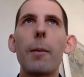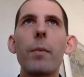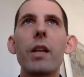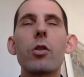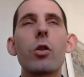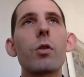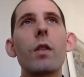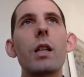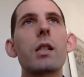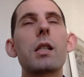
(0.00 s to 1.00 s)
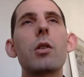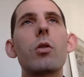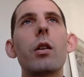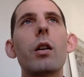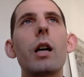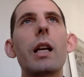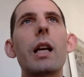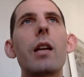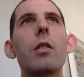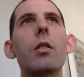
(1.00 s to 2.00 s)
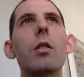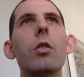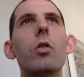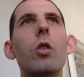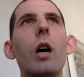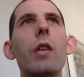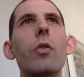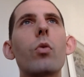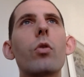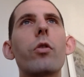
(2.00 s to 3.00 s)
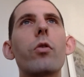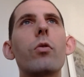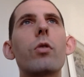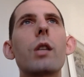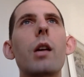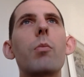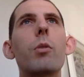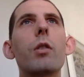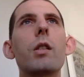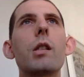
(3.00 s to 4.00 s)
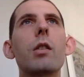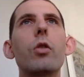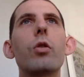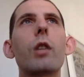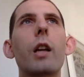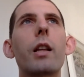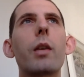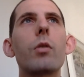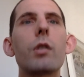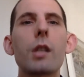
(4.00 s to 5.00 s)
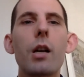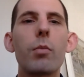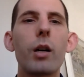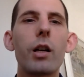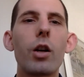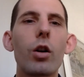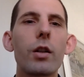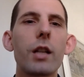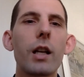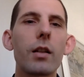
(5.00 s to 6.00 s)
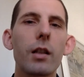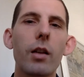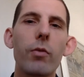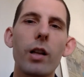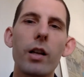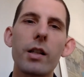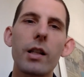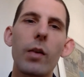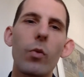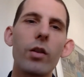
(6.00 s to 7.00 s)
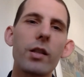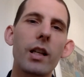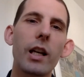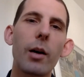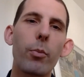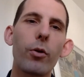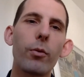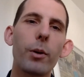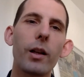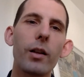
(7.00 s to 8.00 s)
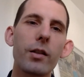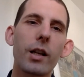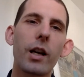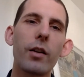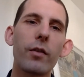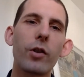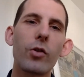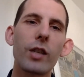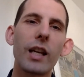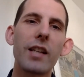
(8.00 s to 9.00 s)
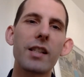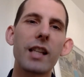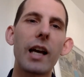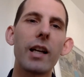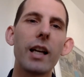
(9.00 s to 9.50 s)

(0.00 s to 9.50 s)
In terms of the exterior, again, you know, I don't want to design buildings that look like they were designed by an architect. And I realize that one sitting up on pillars kind of goes against that.